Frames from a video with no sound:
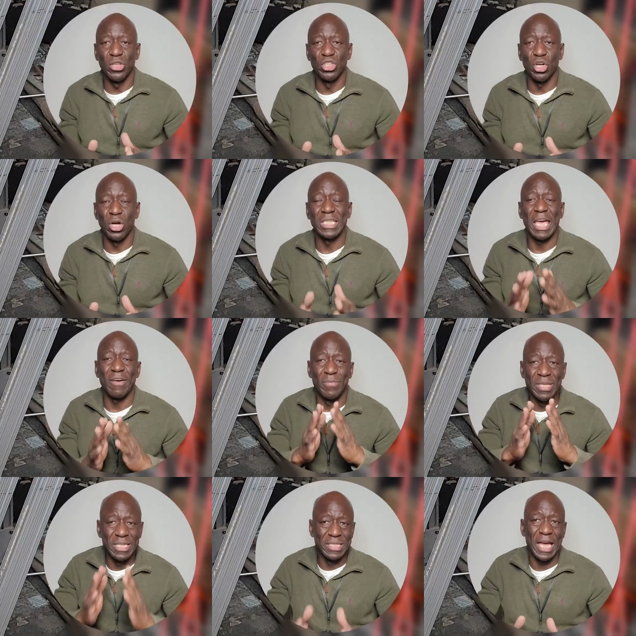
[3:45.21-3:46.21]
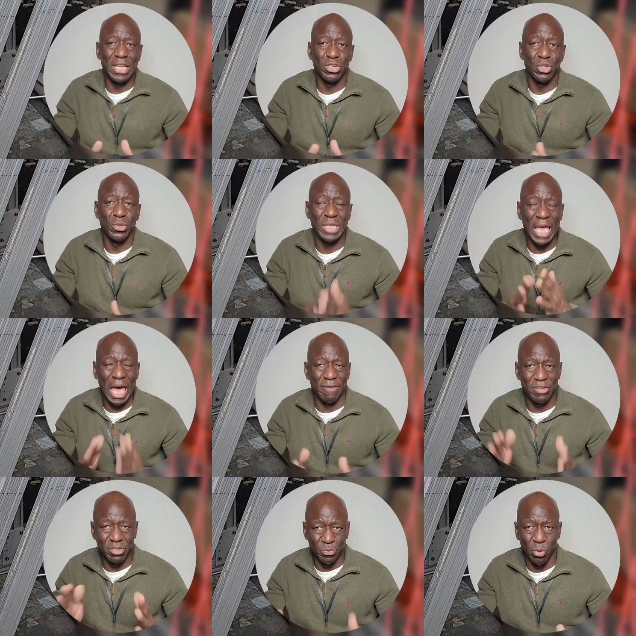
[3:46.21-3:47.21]
the joints have been designed to use
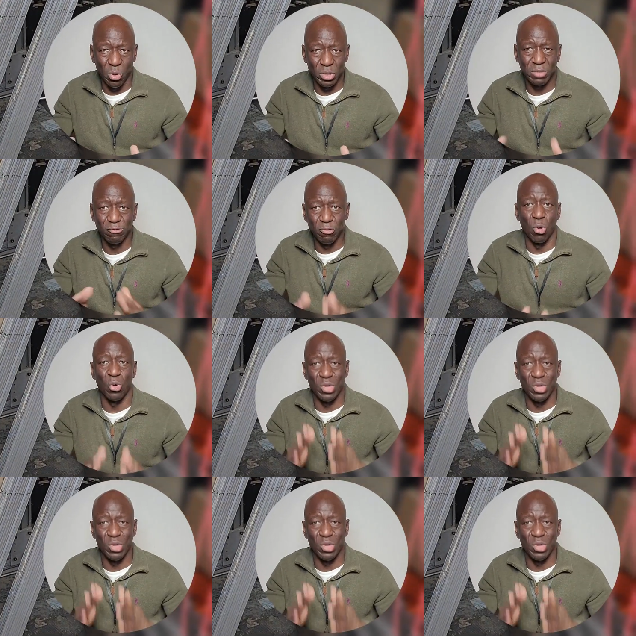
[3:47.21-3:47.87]
1/2 inch bolts for